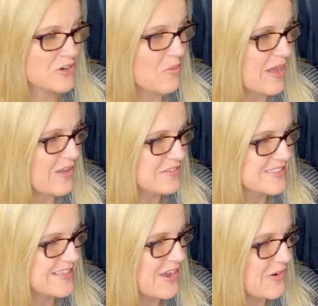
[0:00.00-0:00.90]
Noel.
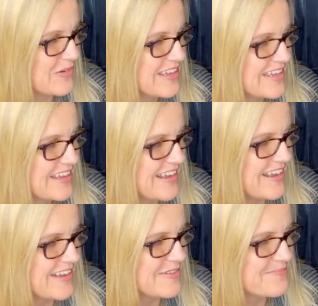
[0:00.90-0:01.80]
So
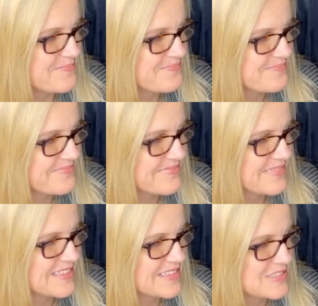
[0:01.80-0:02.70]
um,
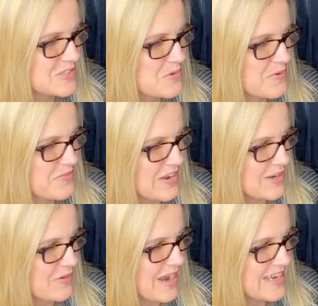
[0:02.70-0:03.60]
super
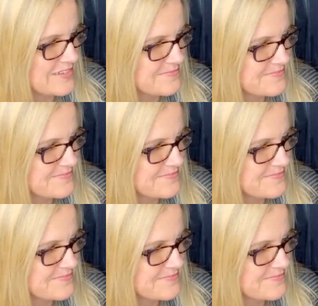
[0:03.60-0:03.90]
funny, right?